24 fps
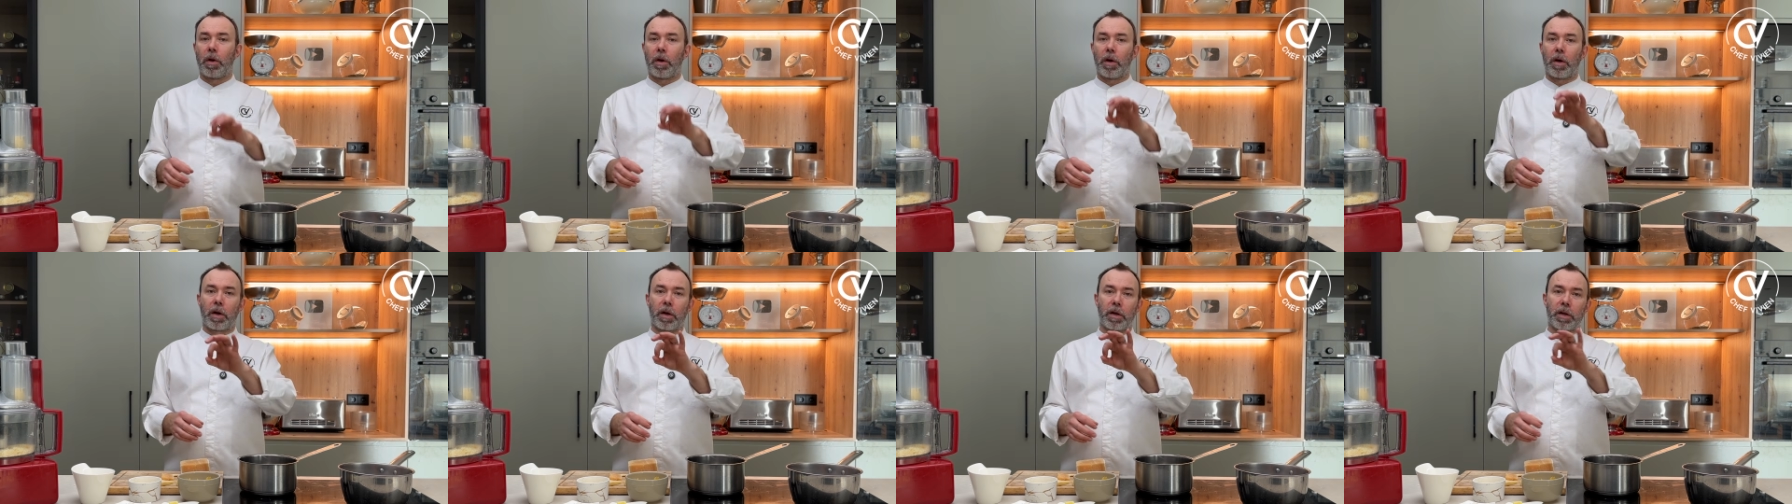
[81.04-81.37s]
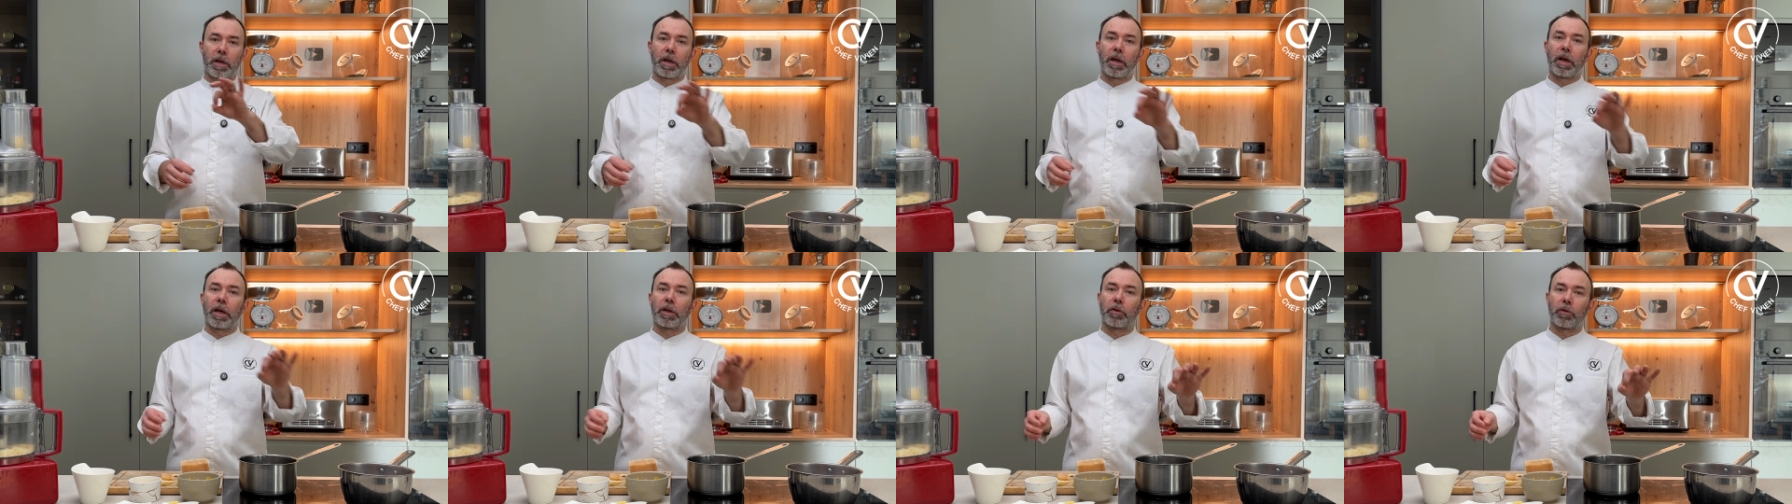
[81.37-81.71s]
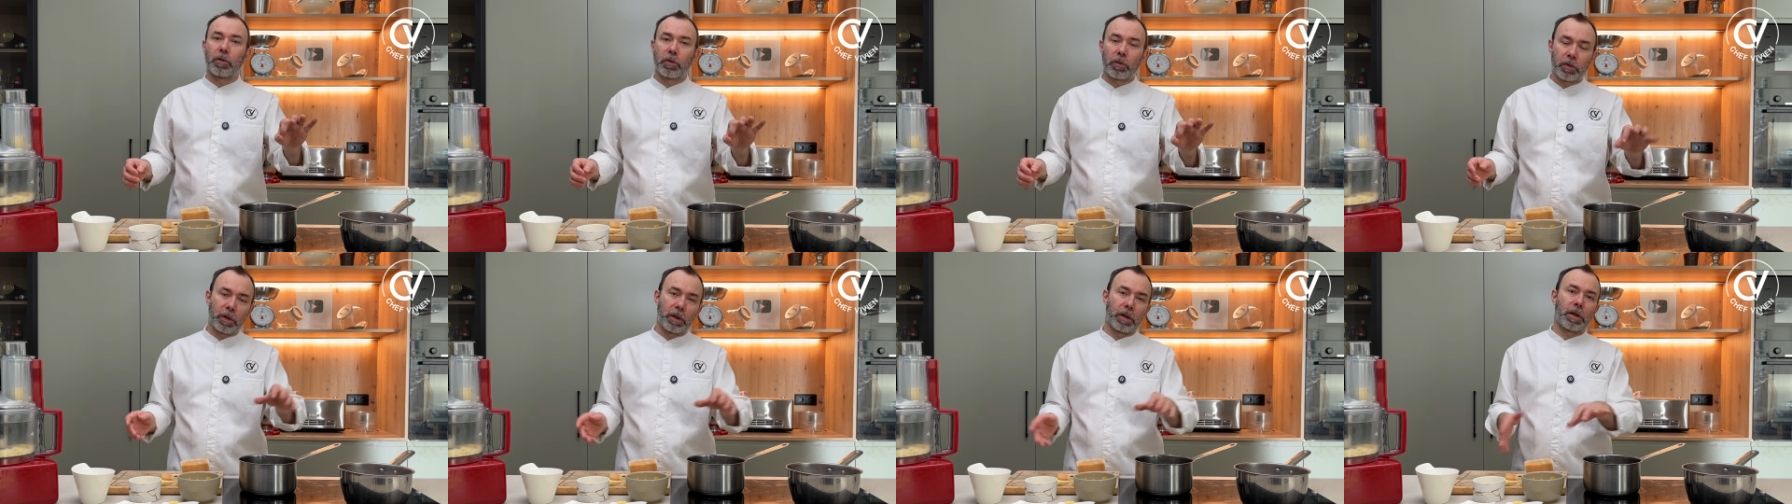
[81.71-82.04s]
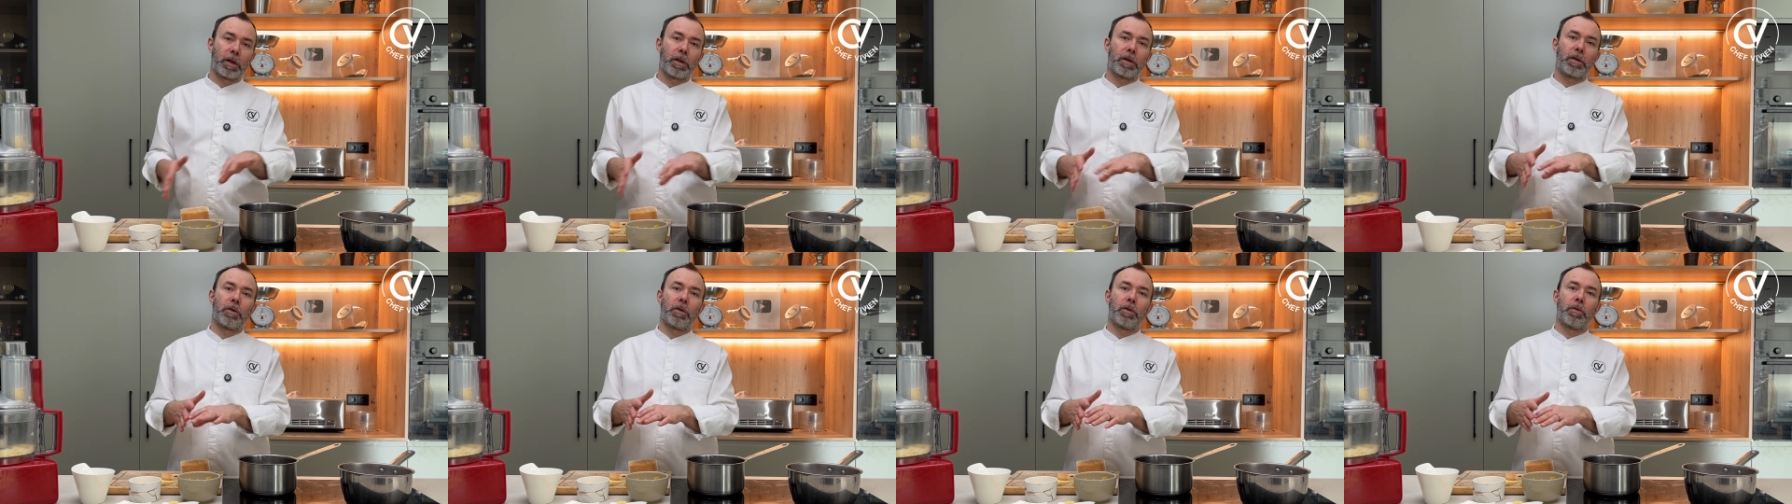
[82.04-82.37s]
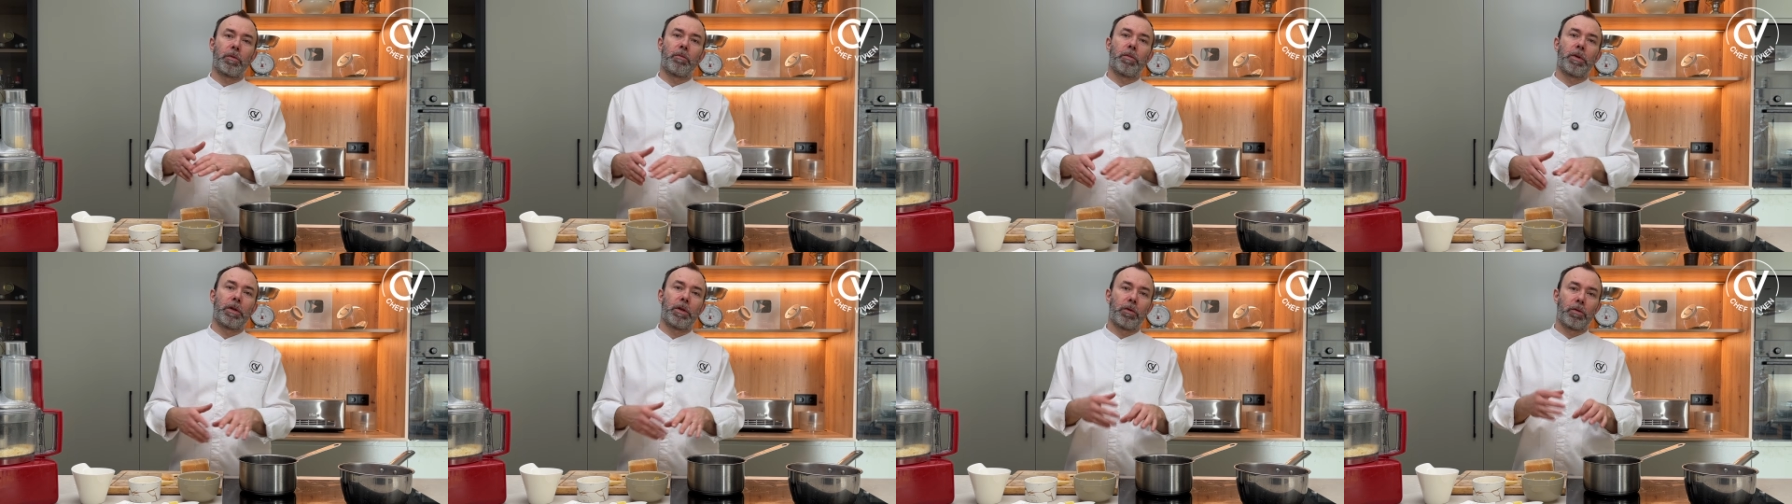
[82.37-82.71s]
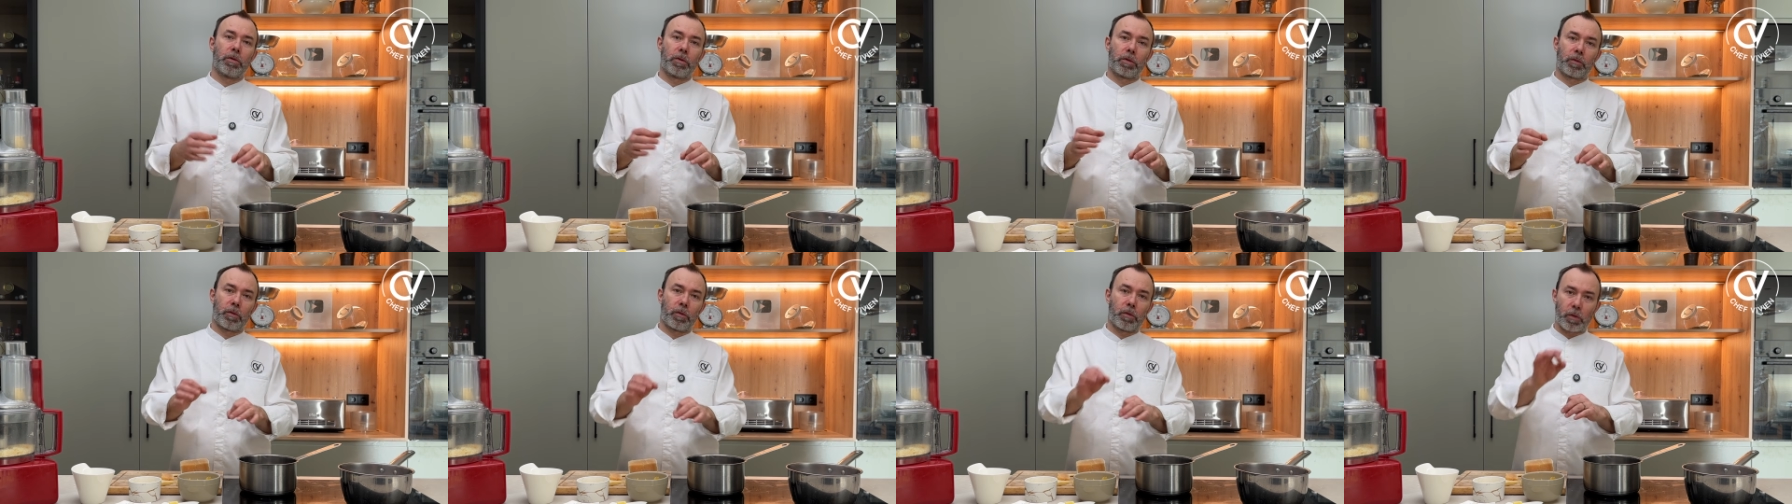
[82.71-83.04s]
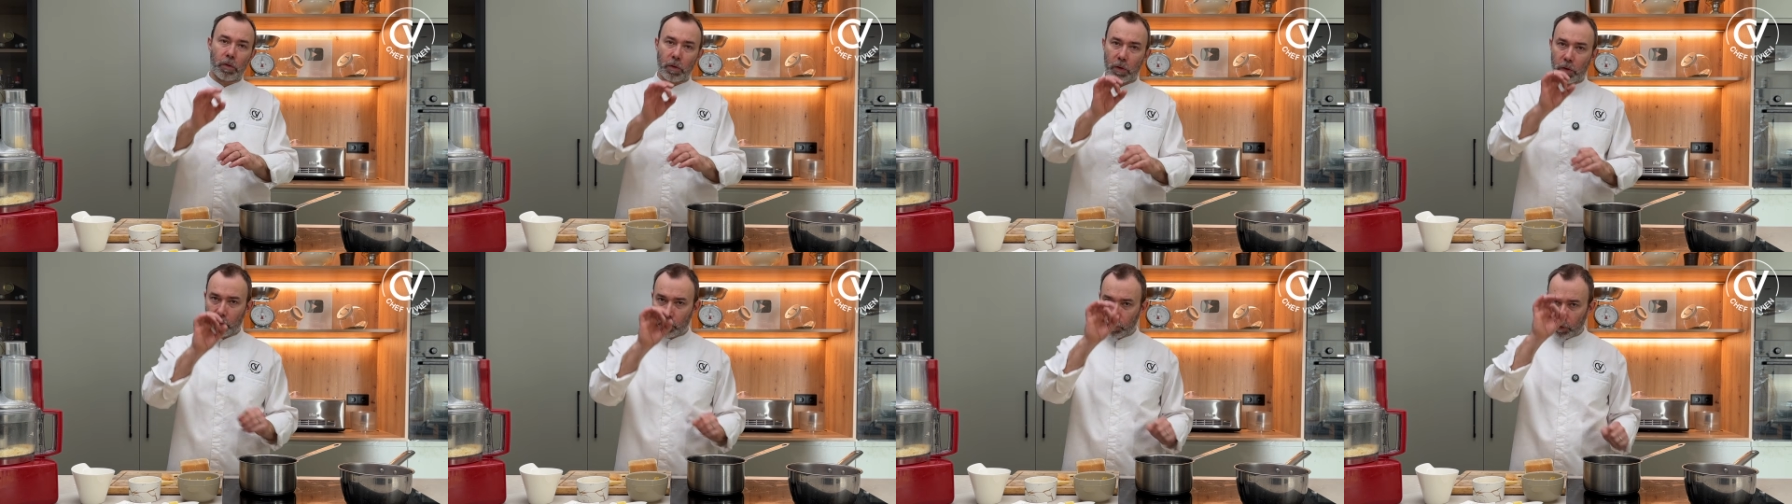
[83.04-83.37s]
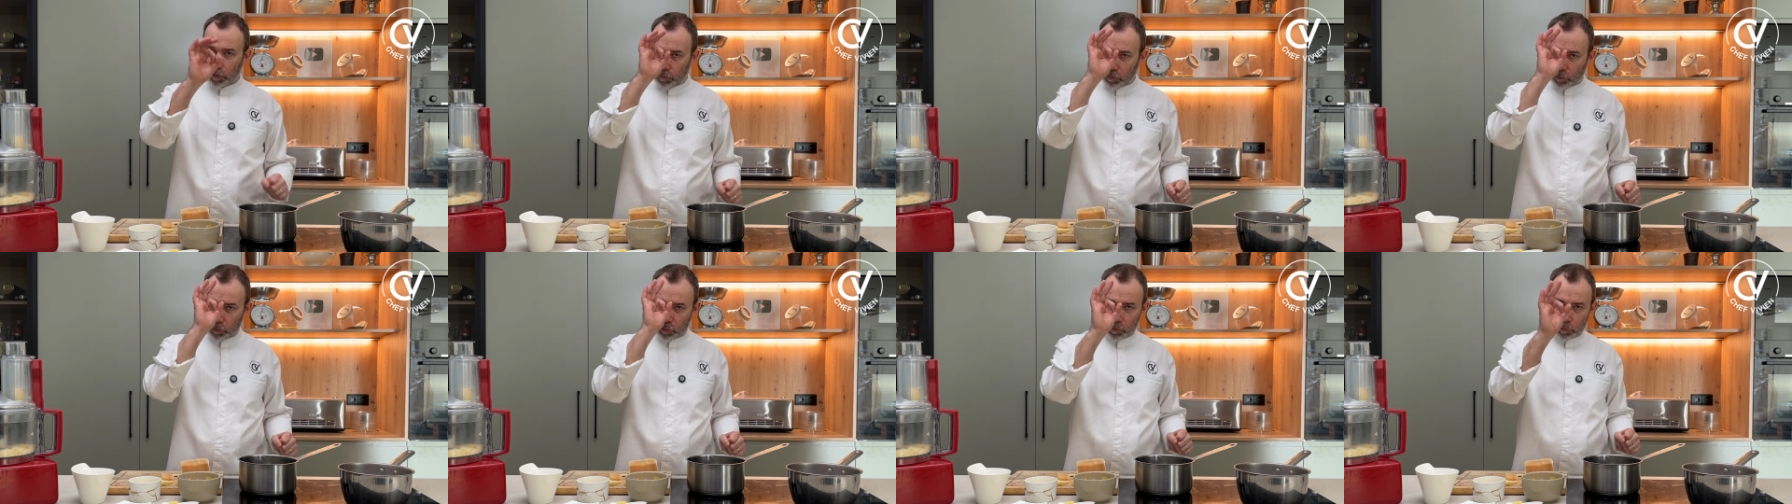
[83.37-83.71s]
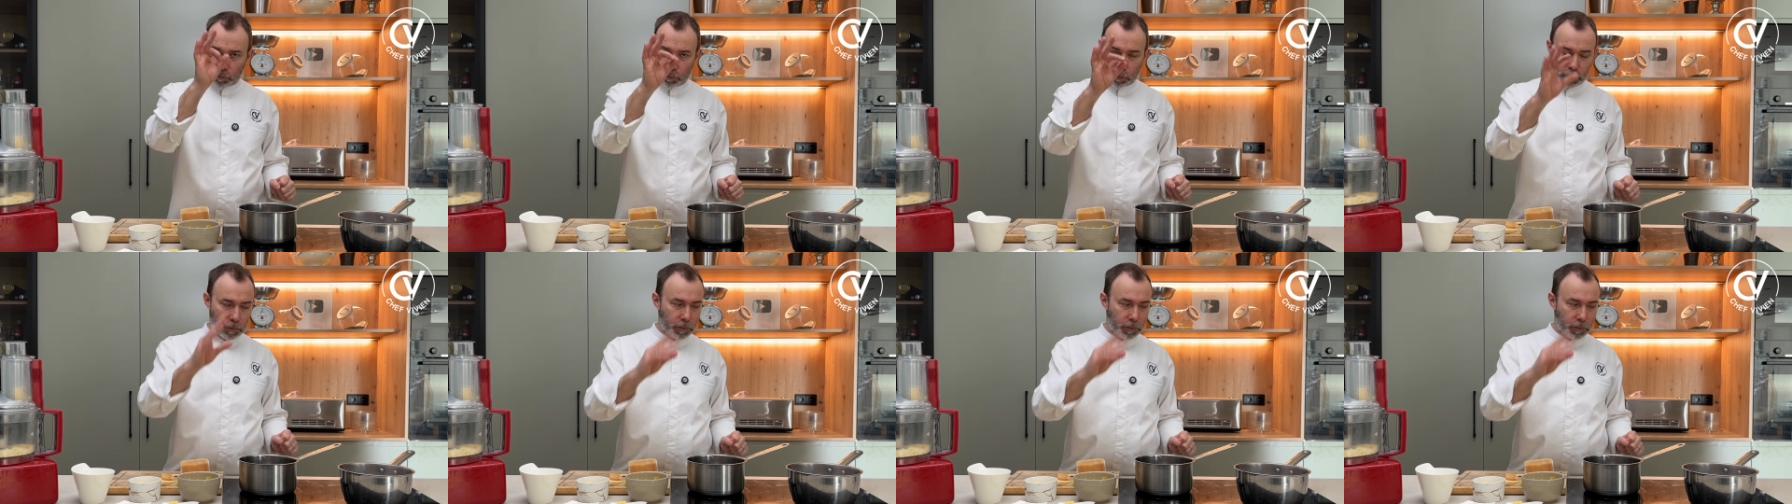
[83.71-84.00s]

Rigatoni can be useful, or with tubes.